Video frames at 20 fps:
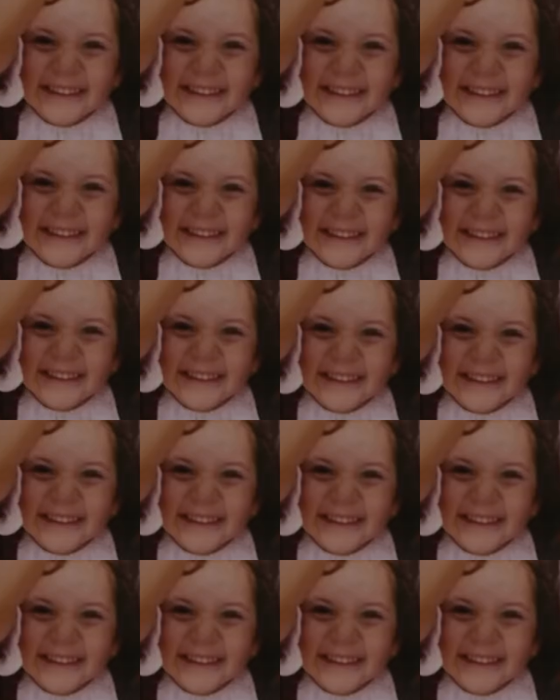
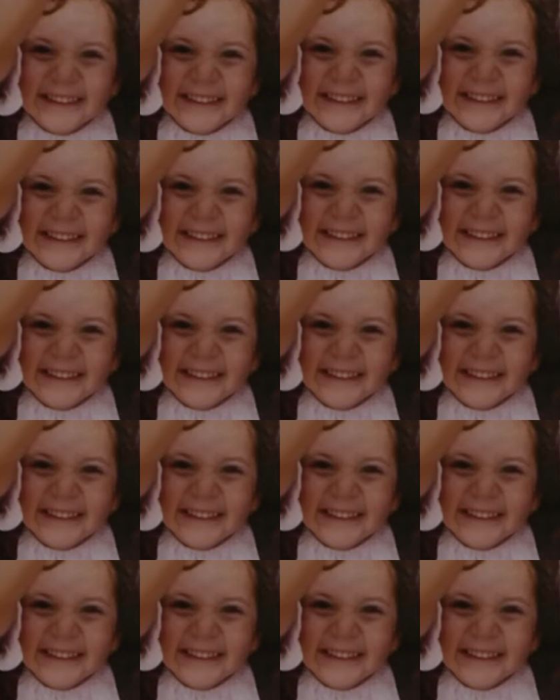
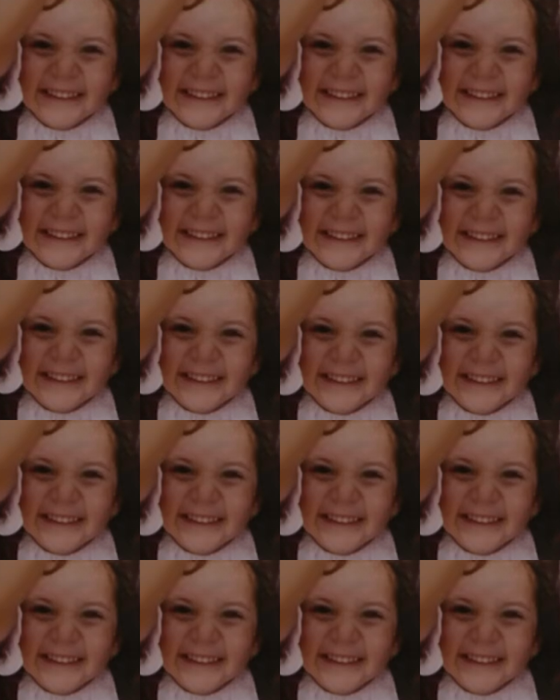
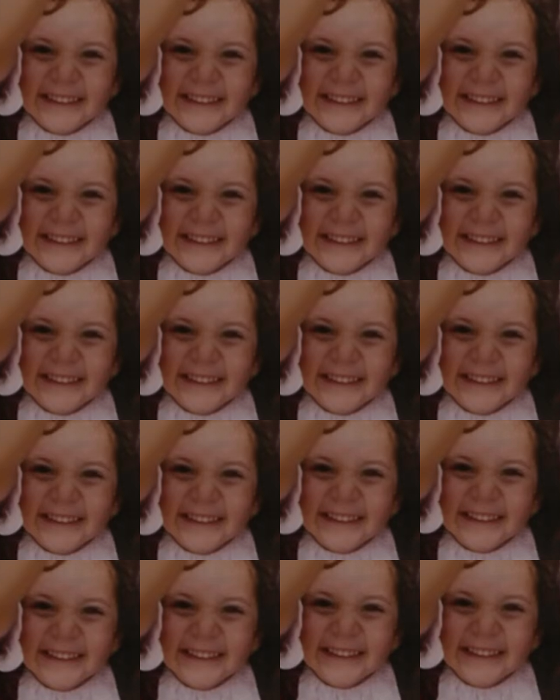
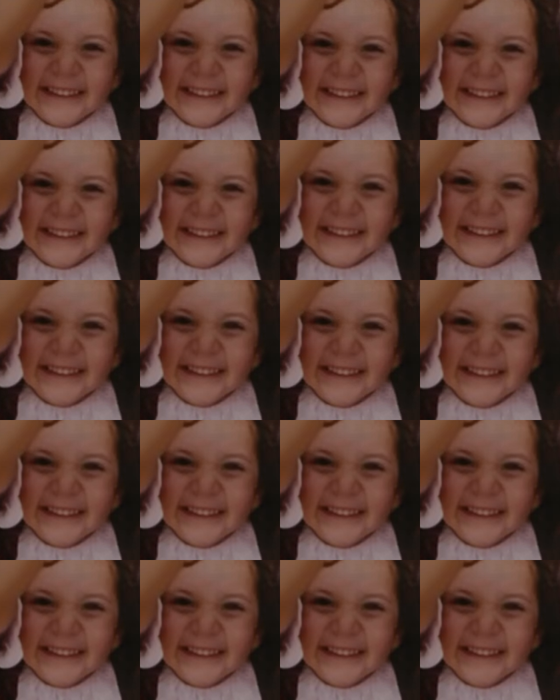No words are spoken by the person on screen.